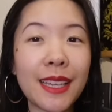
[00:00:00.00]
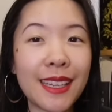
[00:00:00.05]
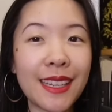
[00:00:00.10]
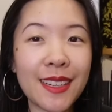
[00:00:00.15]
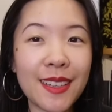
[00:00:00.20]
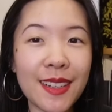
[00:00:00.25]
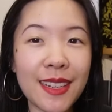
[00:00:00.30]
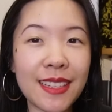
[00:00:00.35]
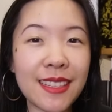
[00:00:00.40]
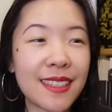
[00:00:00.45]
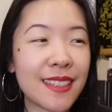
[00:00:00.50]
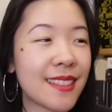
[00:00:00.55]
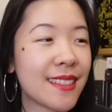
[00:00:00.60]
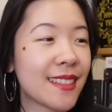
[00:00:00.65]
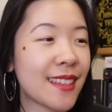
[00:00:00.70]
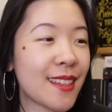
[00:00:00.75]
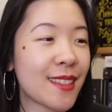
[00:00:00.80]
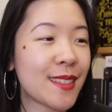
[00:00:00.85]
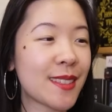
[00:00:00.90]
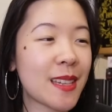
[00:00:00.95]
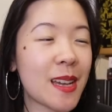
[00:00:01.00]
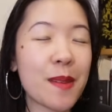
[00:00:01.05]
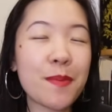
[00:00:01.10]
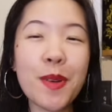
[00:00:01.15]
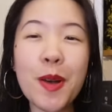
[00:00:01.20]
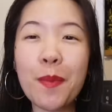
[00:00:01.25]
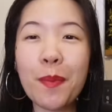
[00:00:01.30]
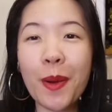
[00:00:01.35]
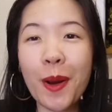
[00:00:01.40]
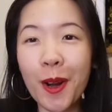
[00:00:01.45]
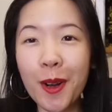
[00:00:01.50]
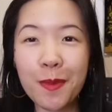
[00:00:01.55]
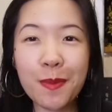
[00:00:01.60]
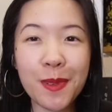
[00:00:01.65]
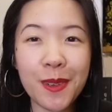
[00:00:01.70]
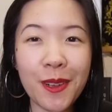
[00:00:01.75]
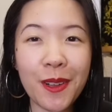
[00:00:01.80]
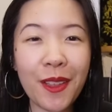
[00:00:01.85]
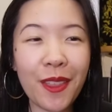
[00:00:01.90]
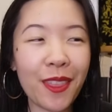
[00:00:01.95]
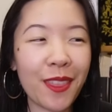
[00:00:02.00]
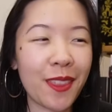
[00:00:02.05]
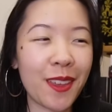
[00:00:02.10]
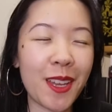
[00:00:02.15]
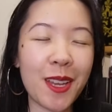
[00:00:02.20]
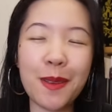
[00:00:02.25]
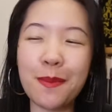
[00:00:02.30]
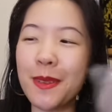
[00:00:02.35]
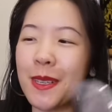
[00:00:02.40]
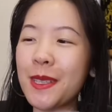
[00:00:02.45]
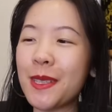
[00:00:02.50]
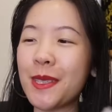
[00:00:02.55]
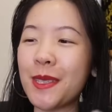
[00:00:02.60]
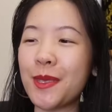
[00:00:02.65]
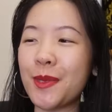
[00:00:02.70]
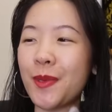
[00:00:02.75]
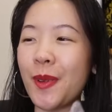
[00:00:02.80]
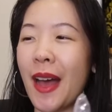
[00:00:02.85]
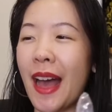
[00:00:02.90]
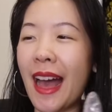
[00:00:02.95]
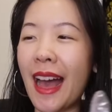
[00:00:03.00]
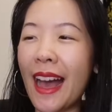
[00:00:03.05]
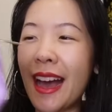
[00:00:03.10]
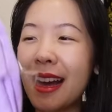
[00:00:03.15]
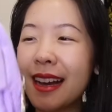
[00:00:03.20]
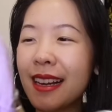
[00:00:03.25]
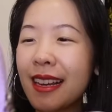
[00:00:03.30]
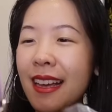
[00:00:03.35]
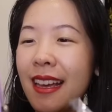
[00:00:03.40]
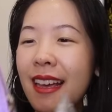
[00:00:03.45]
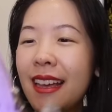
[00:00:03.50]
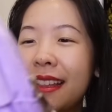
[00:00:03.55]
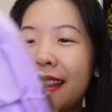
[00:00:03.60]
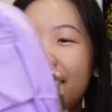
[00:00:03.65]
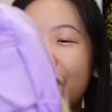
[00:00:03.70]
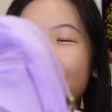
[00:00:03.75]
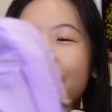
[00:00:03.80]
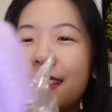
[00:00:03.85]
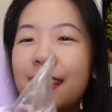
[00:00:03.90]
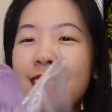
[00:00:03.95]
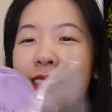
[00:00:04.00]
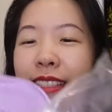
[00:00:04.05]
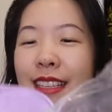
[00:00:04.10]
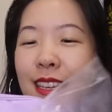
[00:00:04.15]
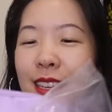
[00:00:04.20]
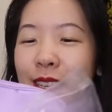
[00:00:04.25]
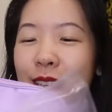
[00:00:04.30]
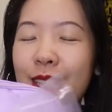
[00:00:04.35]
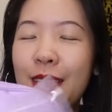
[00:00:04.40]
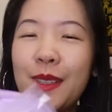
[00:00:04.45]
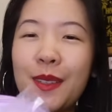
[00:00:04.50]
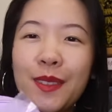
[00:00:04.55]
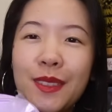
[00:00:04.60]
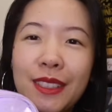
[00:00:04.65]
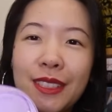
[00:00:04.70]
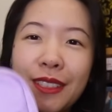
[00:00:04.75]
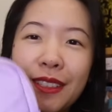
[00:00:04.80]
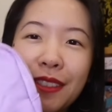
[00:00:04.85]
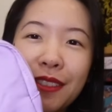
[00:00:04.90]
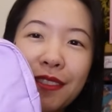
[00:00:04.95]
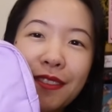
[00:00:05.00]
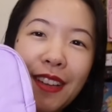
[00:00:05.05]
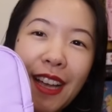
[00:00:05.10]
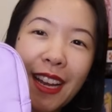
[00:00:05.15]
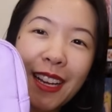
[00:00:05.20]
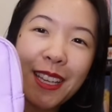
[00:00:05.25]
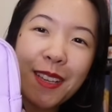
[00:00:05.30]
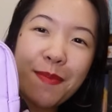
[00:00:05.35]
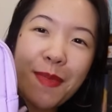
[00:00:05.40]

here is some purple themed swag. There's this cute little fanny